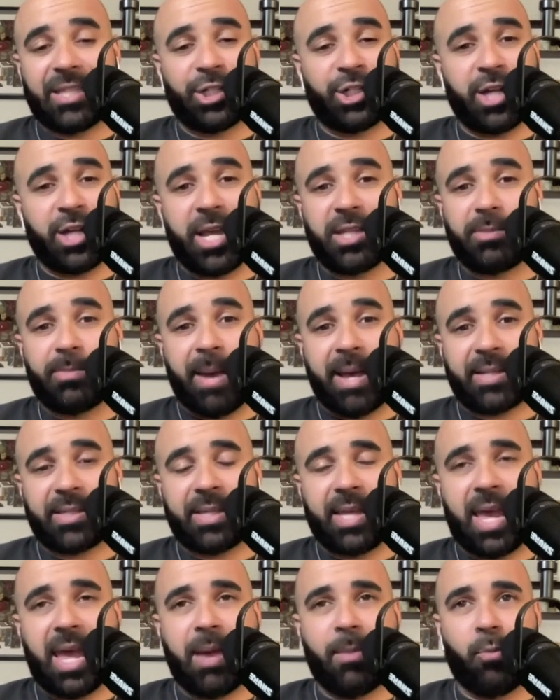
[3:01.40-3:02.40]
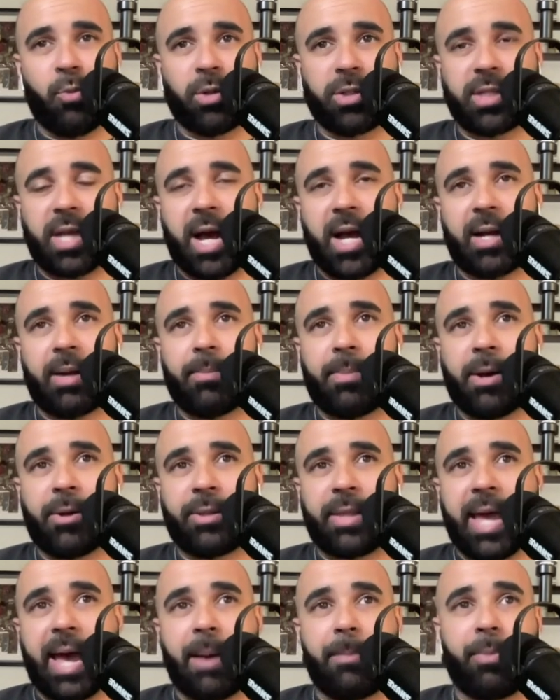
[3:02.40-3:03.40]
the Jays' best game. We'll talk
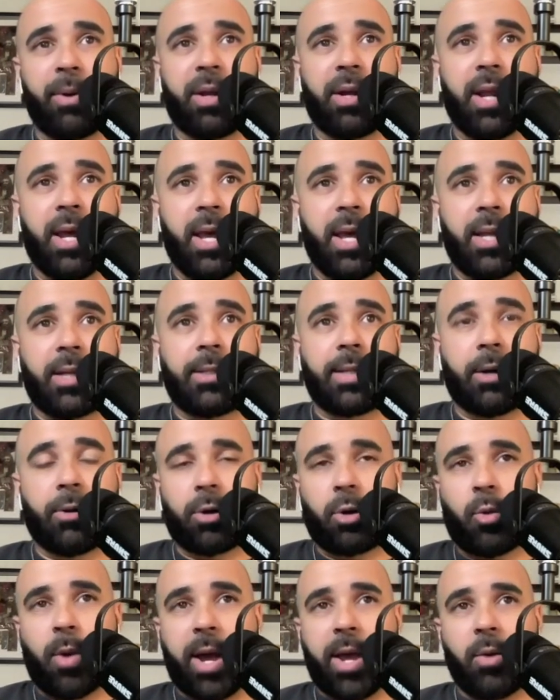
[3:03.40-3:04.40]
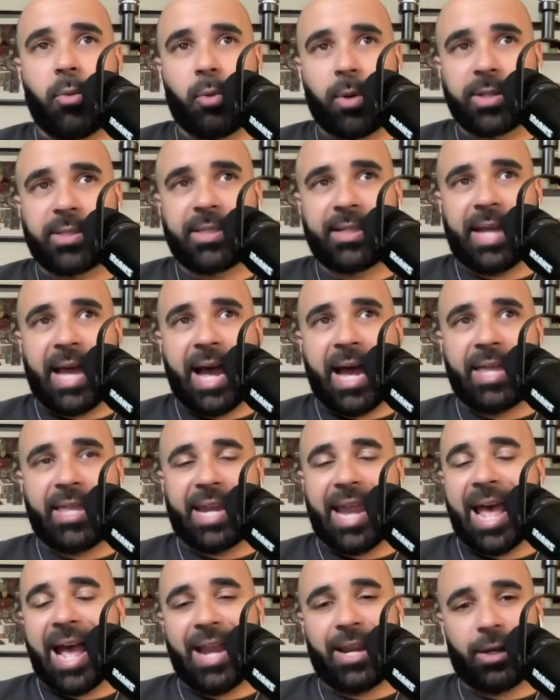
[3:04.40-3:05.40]
about that. But Derrick White was the guy
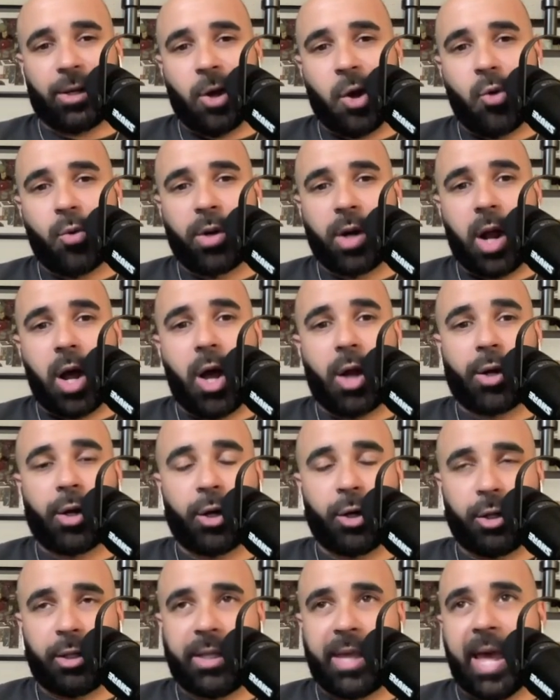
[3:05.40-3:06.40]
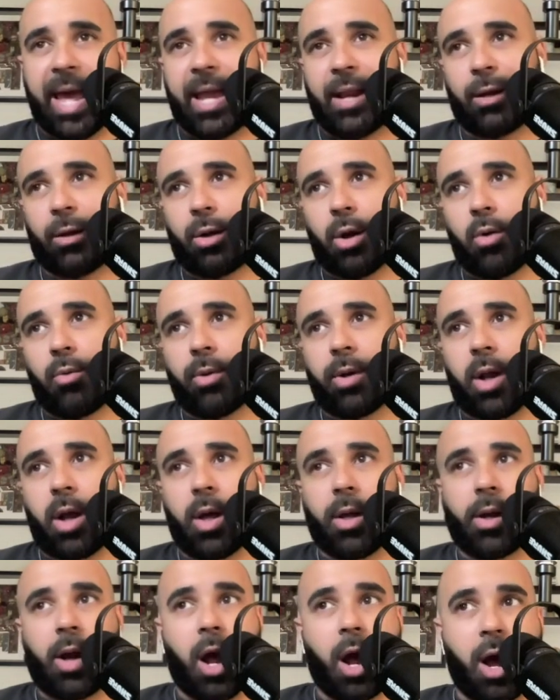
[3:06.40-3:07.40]
that had it going on early, had it going
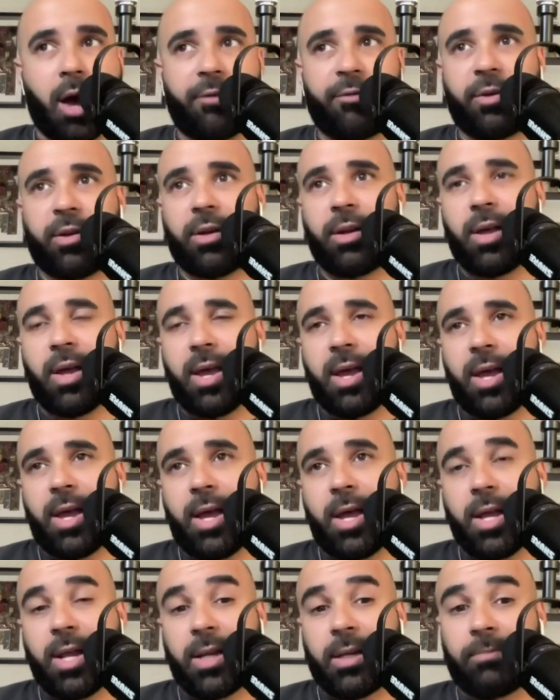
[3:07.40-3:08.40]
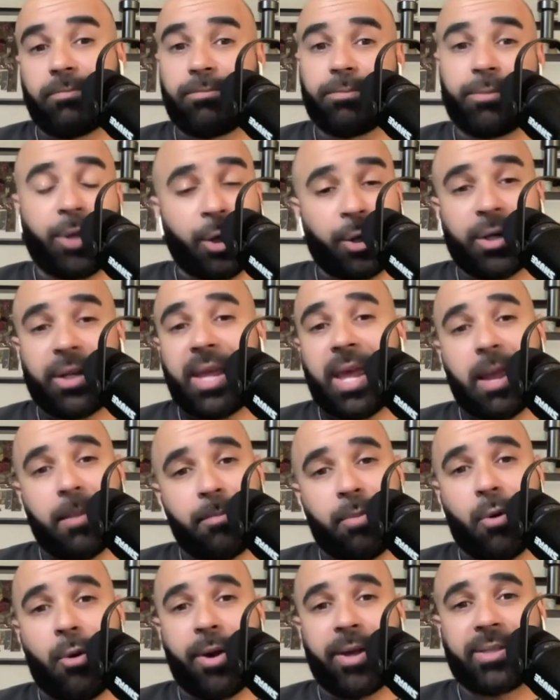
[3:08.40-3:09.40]
on often.
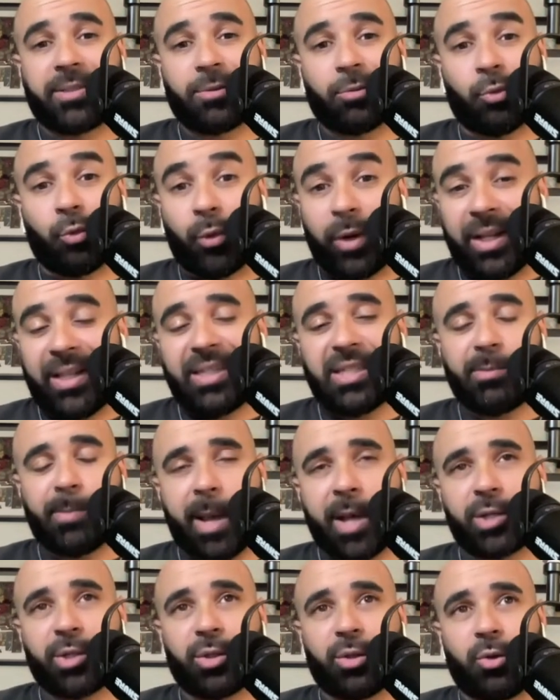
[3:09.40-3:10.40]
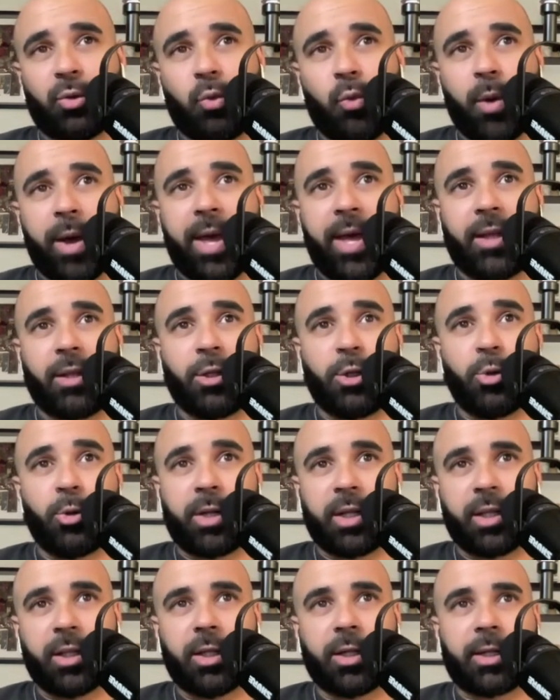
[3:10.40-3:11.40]
38 points. Really special when you
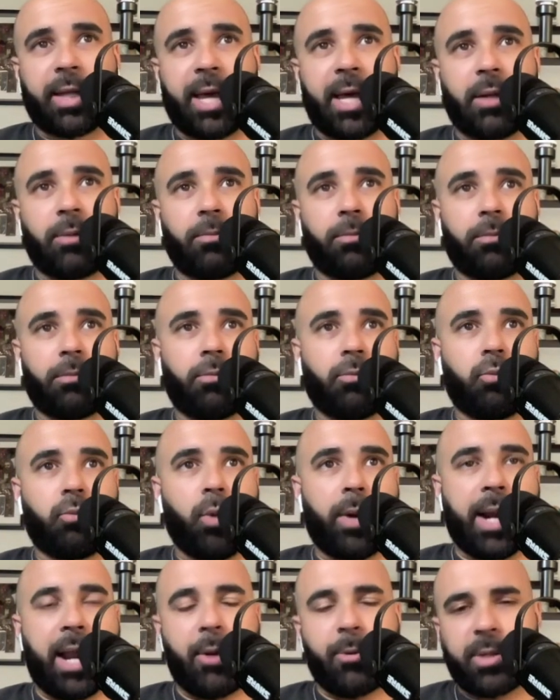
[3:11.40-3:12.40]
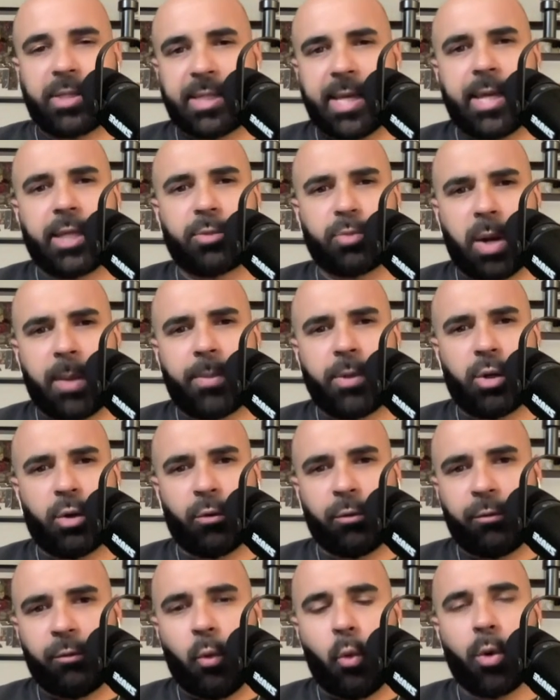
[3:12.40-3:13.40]
can look at what I would say is probably
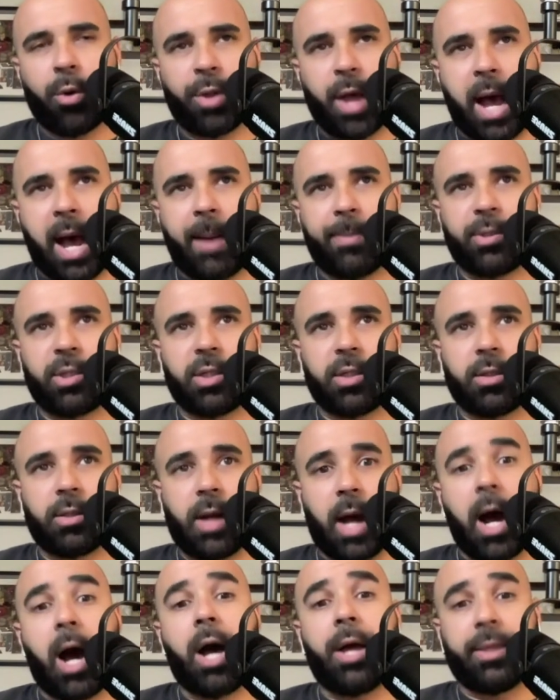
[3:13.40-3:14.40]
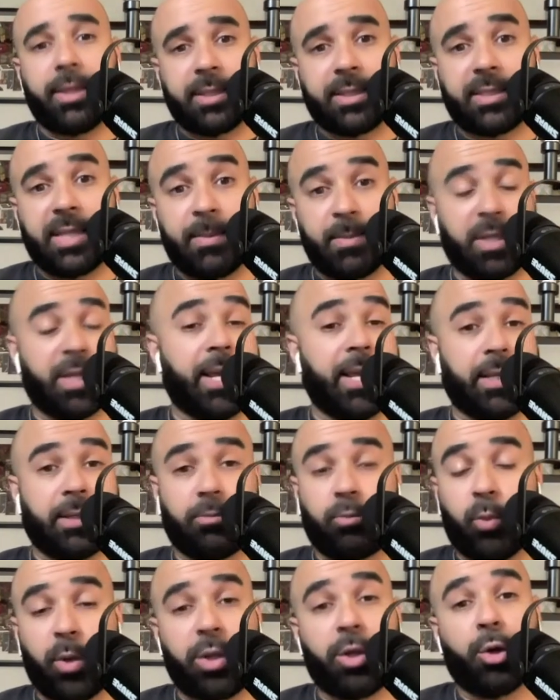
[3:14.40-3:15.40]
your 4th option on this team. And
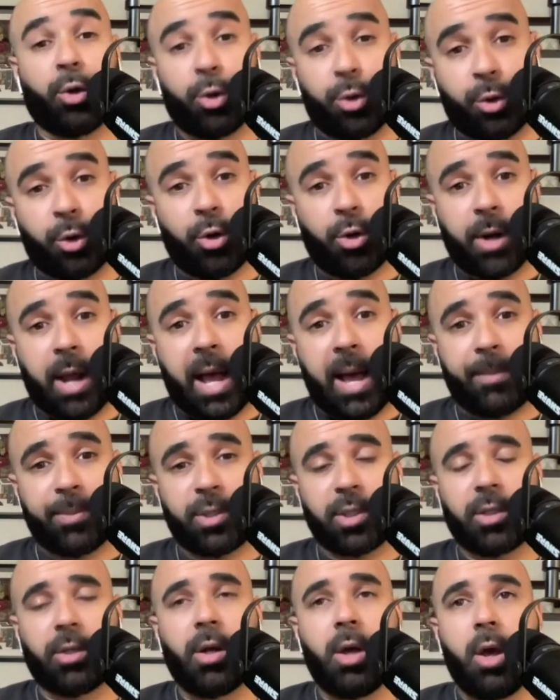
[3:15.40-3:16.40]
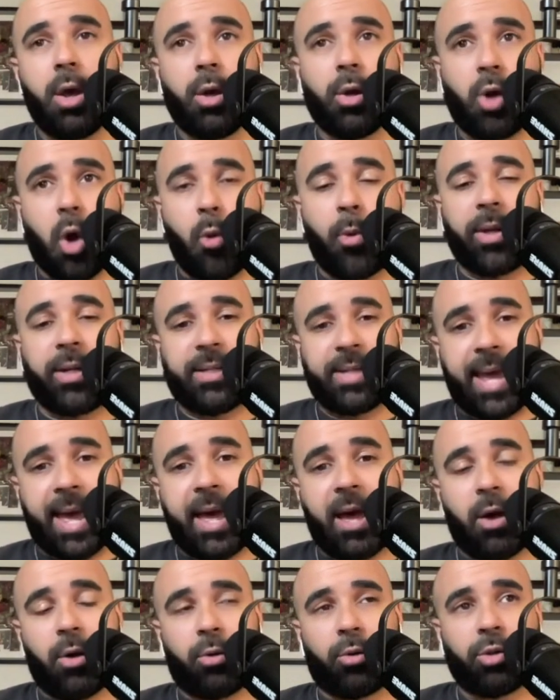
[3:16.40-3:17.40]
then with your 3rd option going
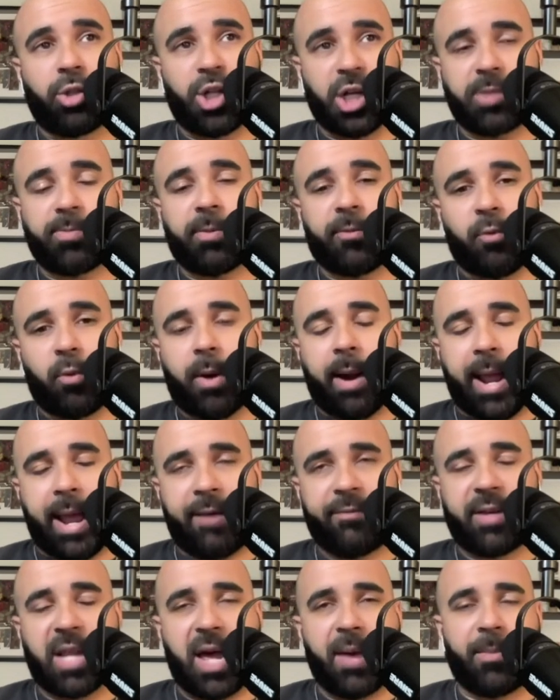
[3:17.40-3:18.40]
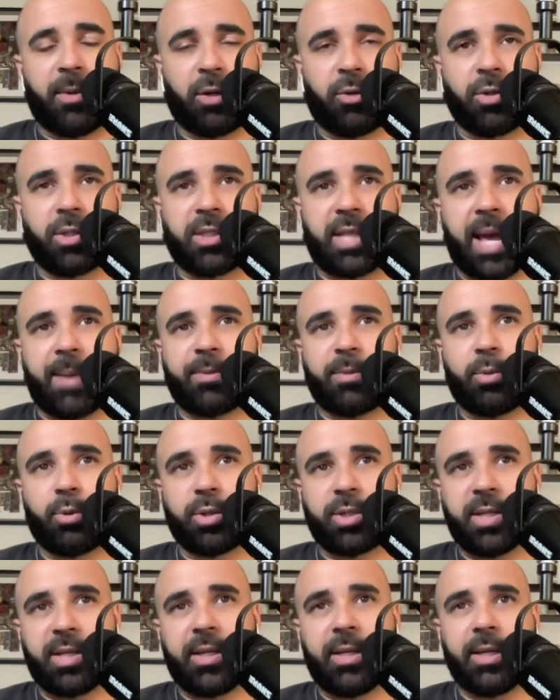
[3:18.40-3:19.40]
down just before halftime in Kristaps
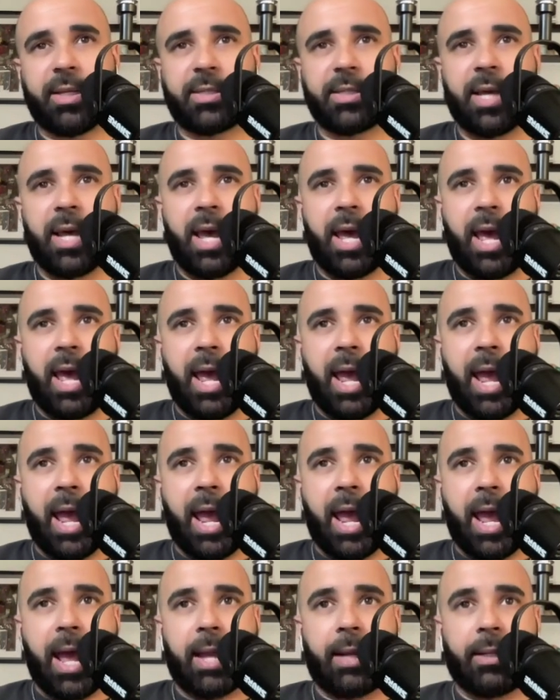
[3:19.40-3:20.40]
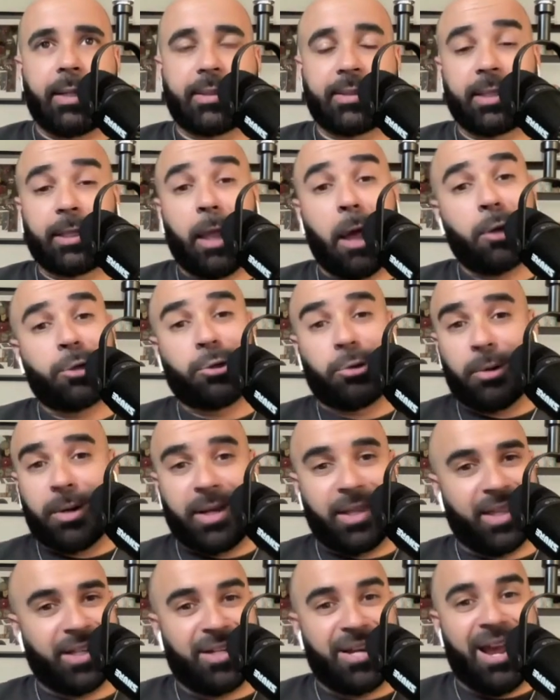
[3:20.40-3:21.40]
Porzingis. And it's a
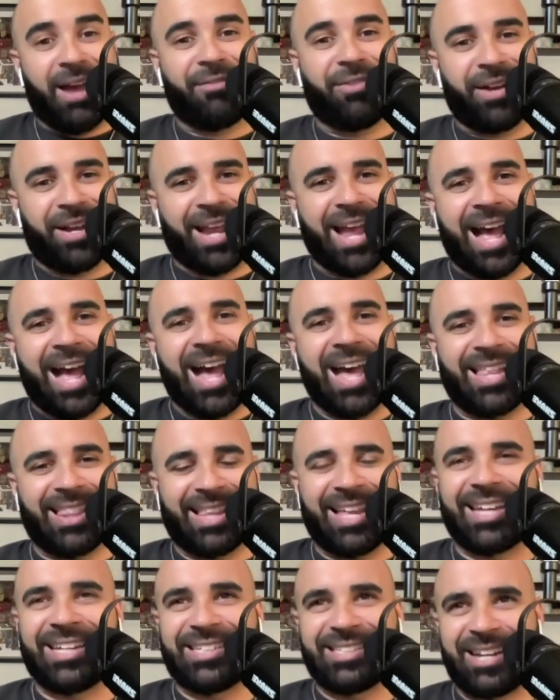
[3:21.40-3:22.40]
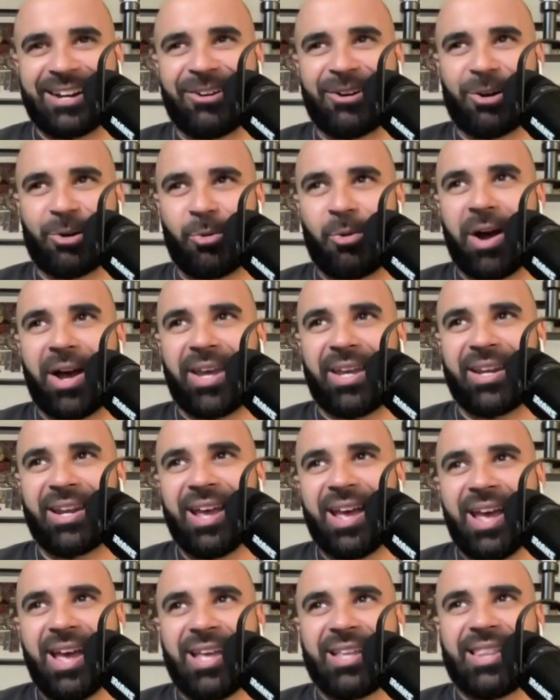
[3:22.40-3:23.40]
luxury that you have a guy like Derrick White
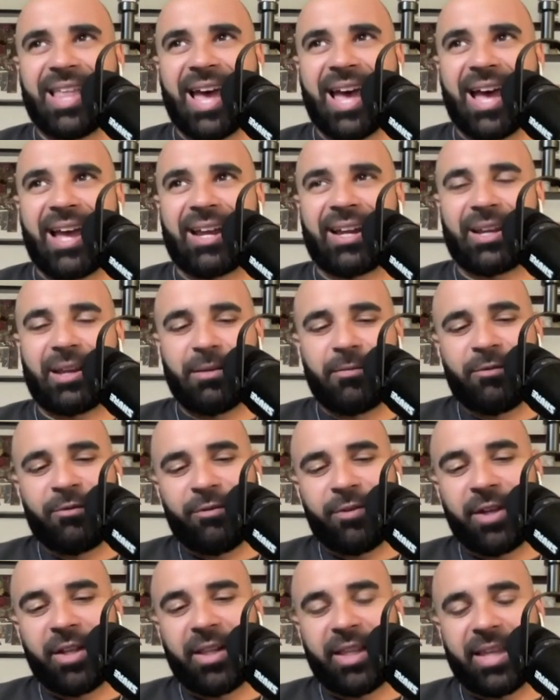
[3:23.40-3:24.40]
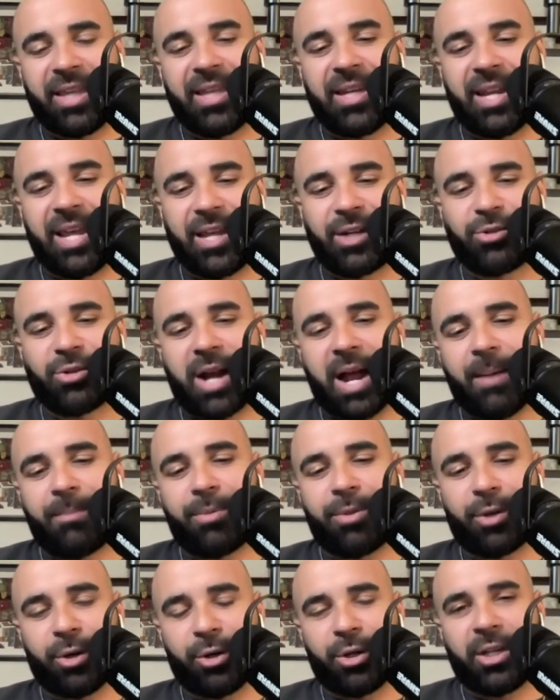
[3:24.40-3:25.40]
that can fill in and drop
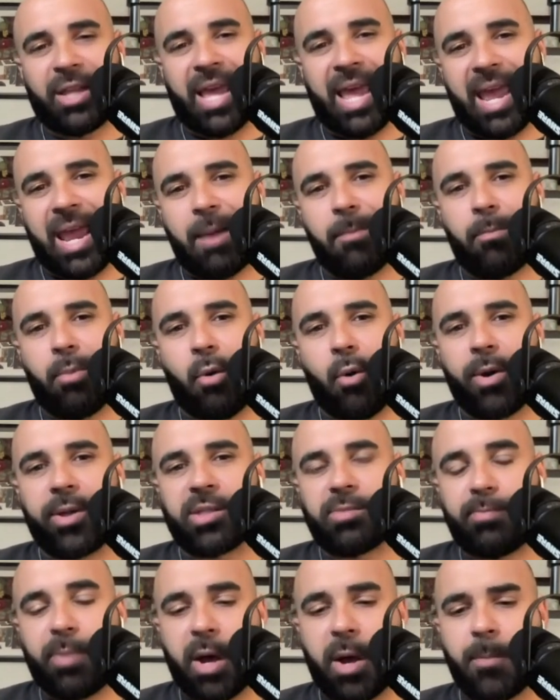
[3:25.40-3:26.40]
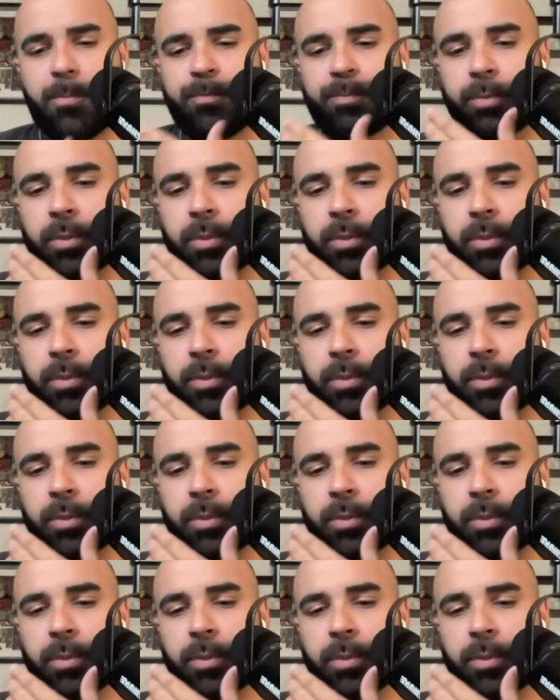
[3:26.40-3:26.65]
38 points. But,